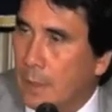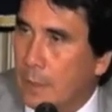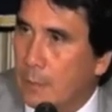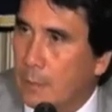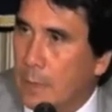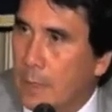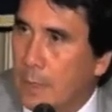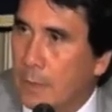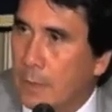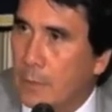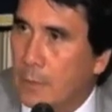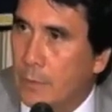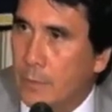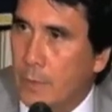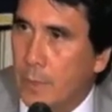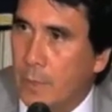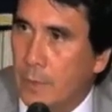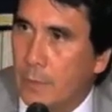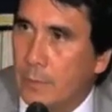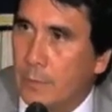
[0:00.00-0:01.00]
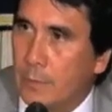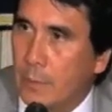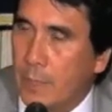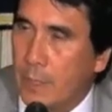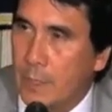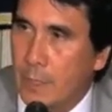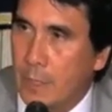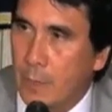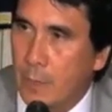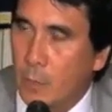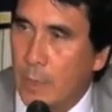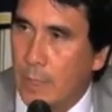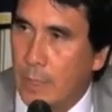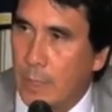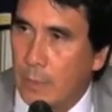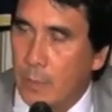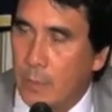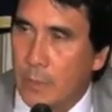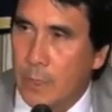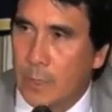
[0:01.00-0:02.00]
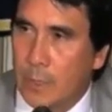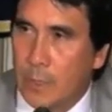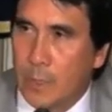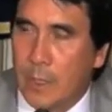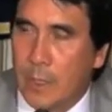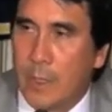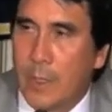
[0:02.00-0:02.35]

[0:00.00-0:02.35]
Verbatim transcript: We turned our, when I say we, it was a